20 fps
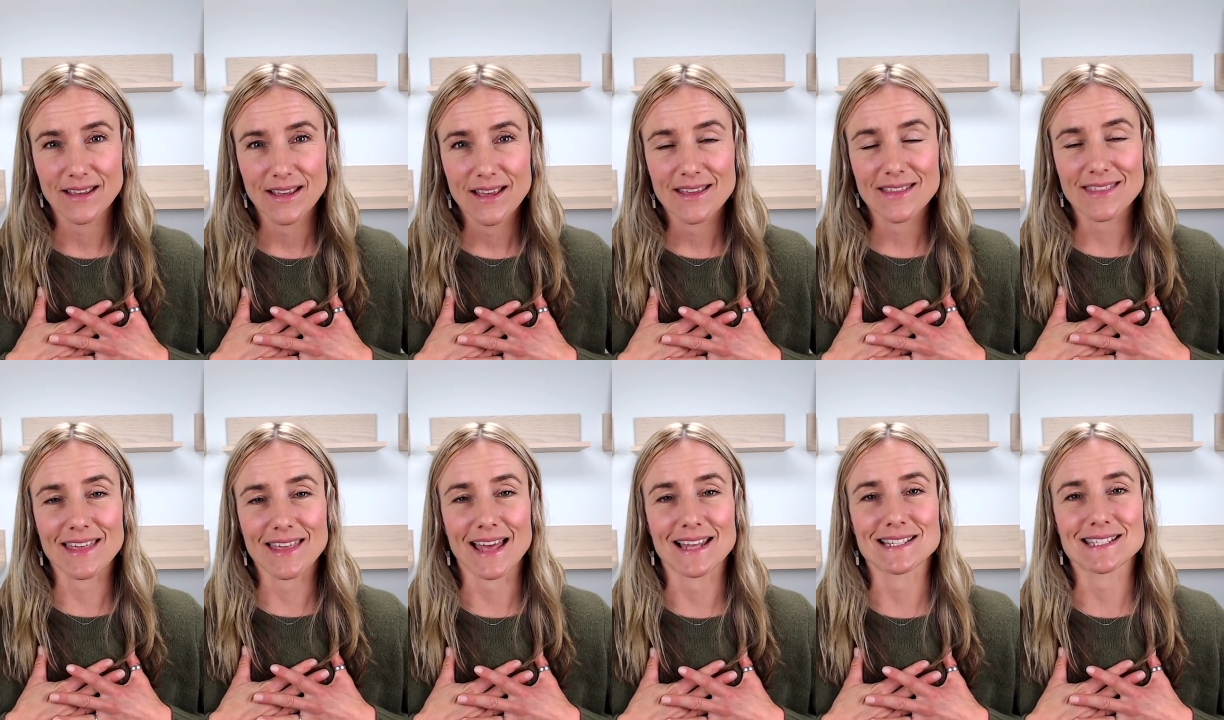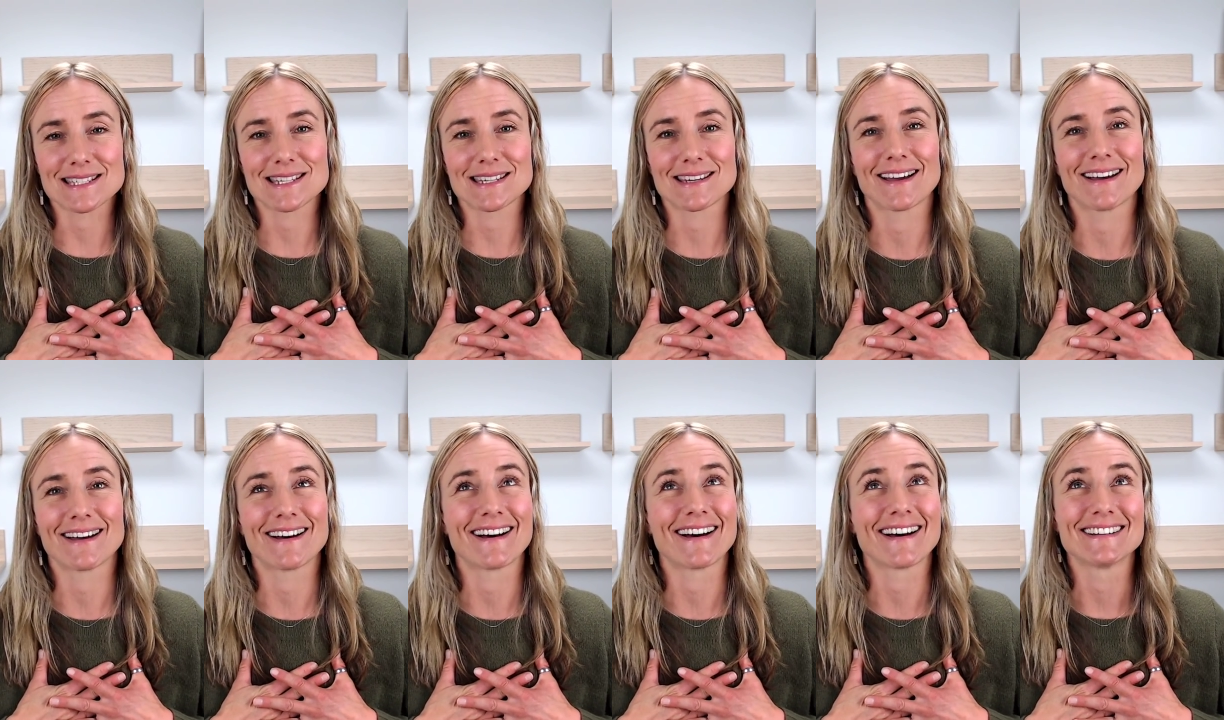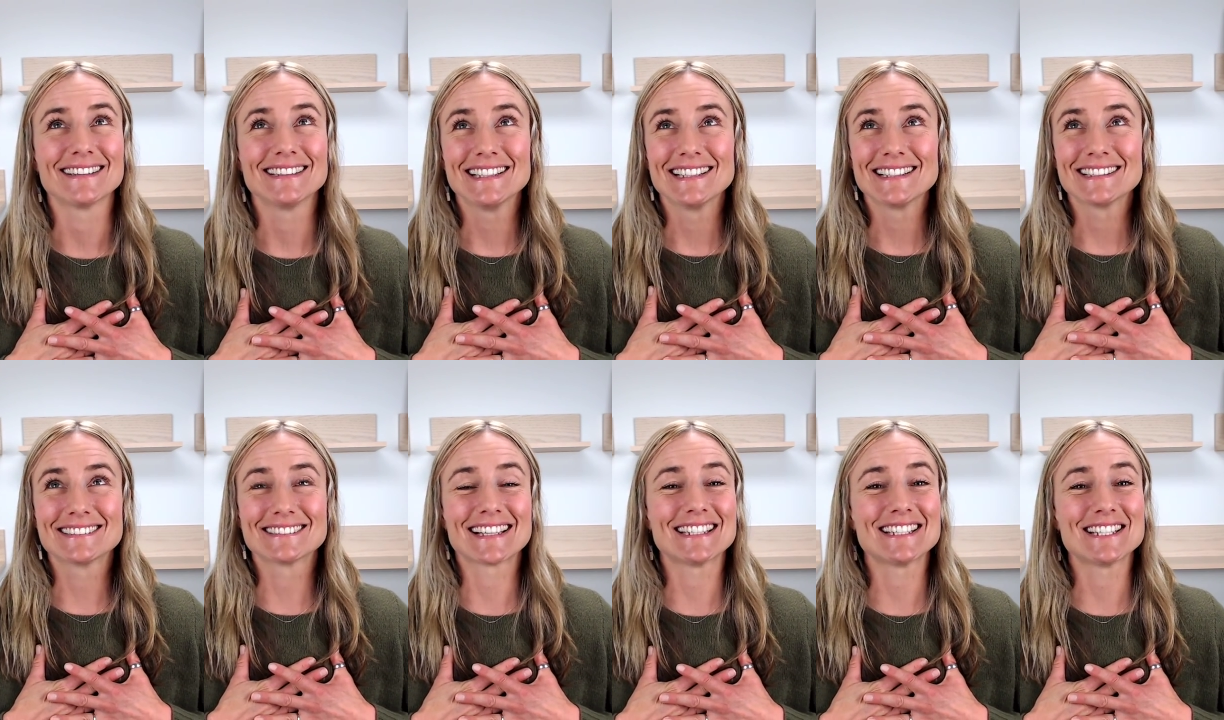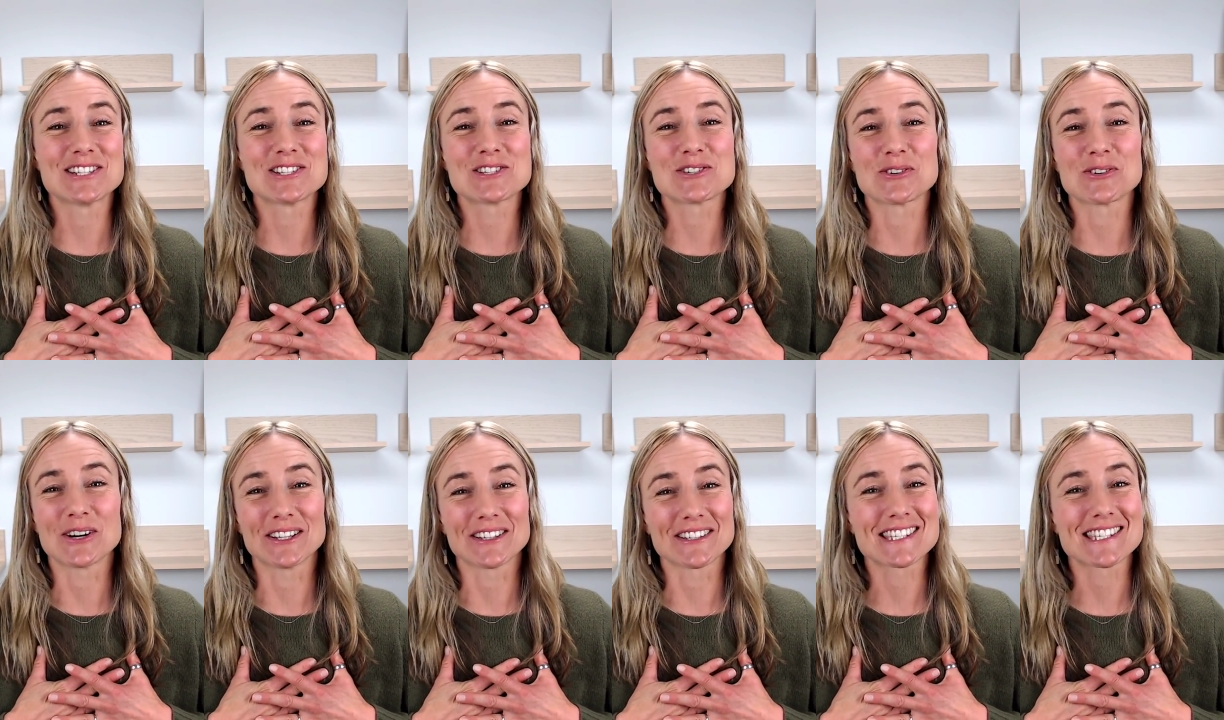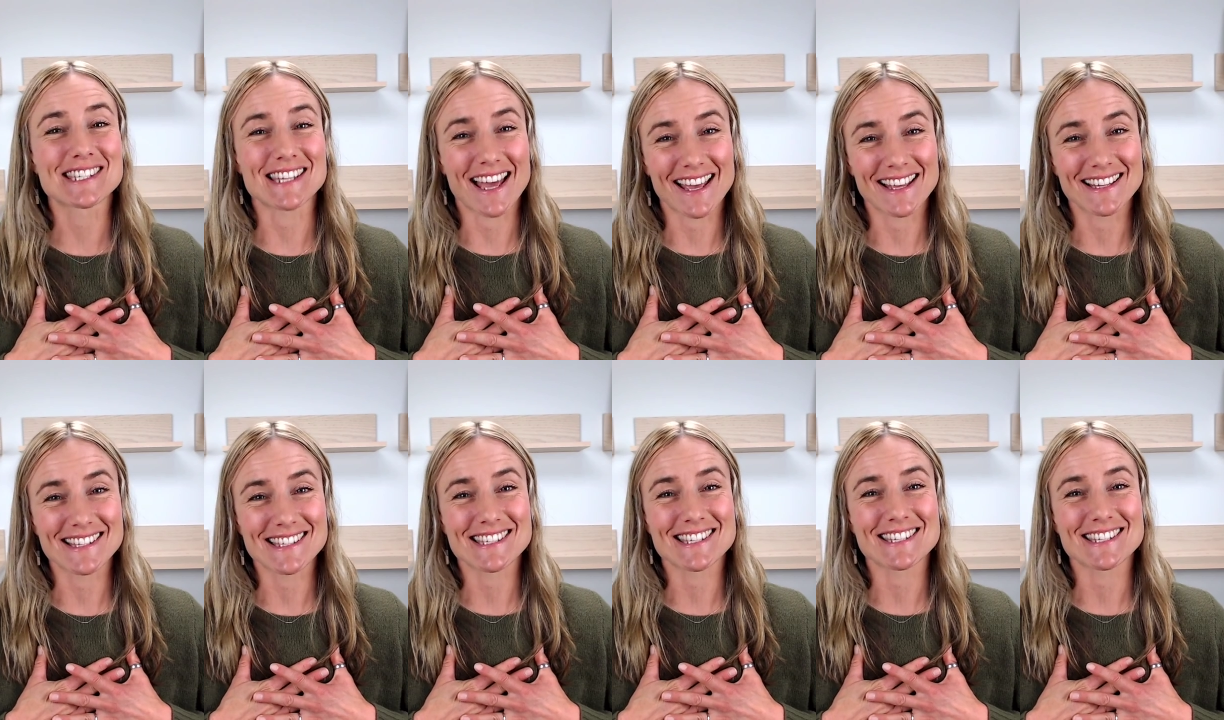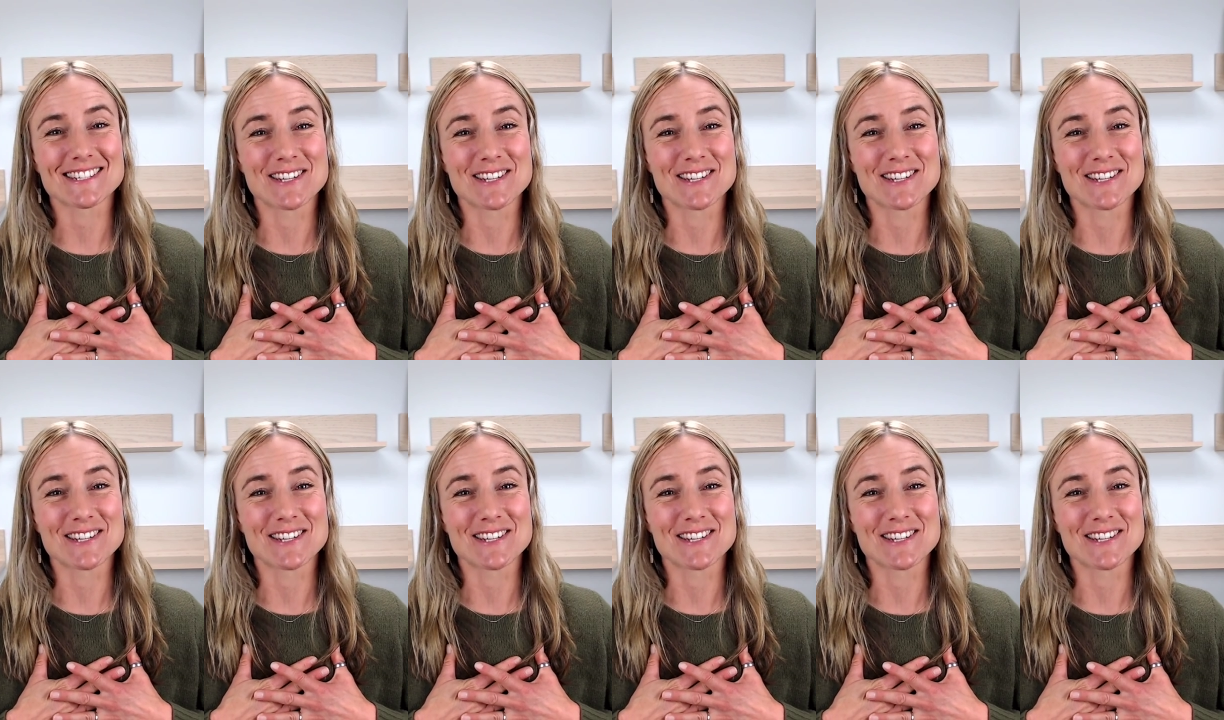That Glennon Doyle says,